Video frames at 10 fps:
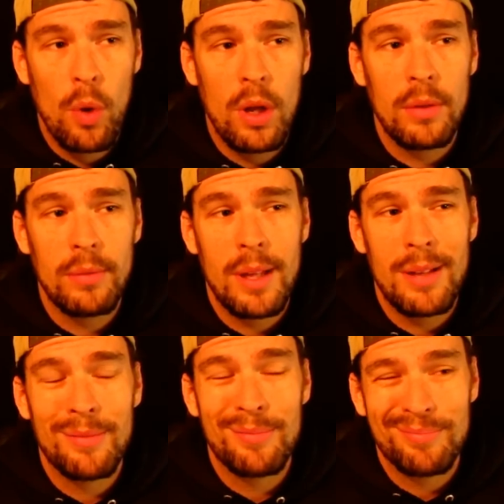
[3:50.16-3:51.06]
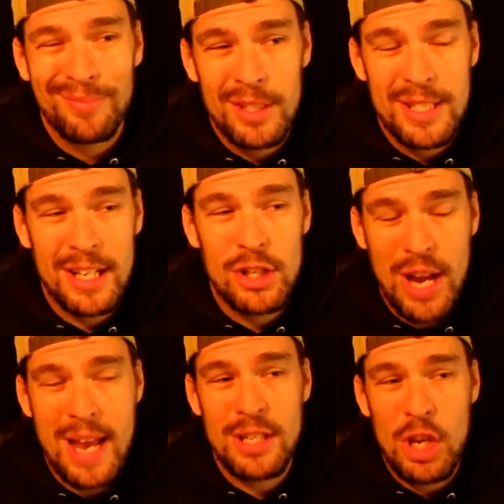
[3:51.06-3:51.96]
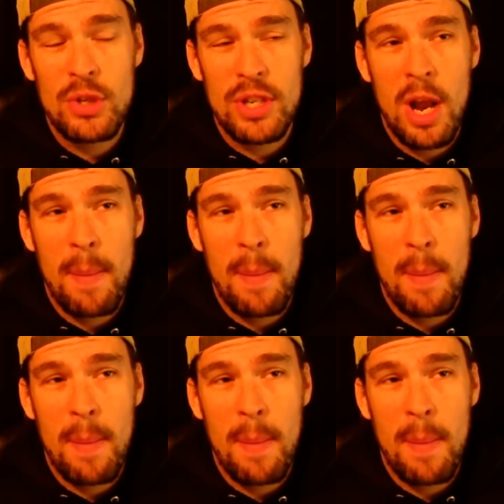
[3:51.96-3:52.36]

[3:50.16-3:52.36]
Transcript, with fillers: will suggest using